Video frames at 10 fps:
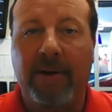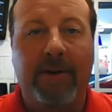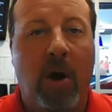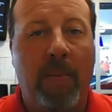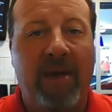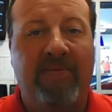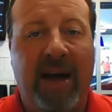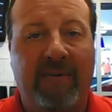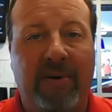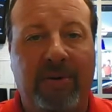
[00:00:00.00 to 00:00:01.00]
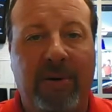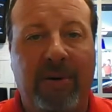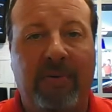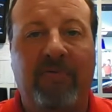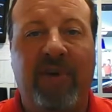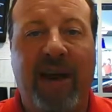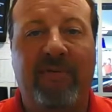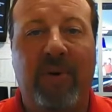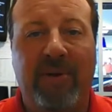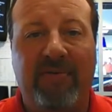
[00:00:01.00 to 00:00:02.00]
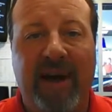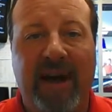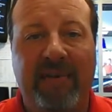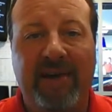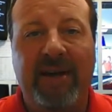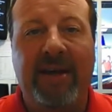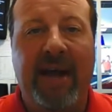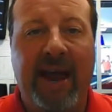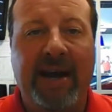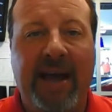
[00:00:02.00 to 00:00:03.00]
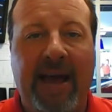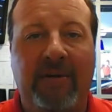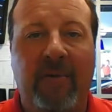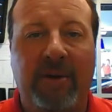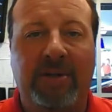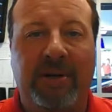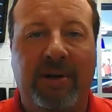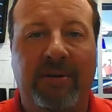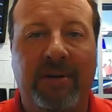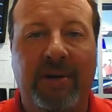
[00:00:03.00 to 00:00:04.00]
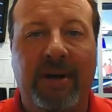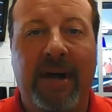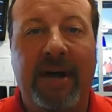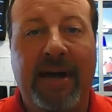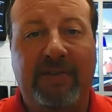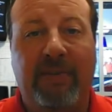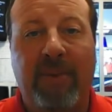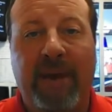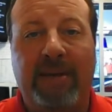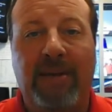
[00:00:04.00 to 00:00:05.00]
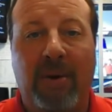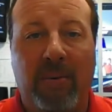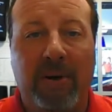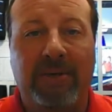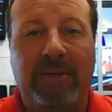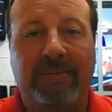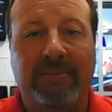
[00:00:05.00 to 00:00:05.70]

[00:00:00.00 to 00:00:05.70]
Call me at five oh two, five one five, eight eight one zero and ask for me, Tony Wilson.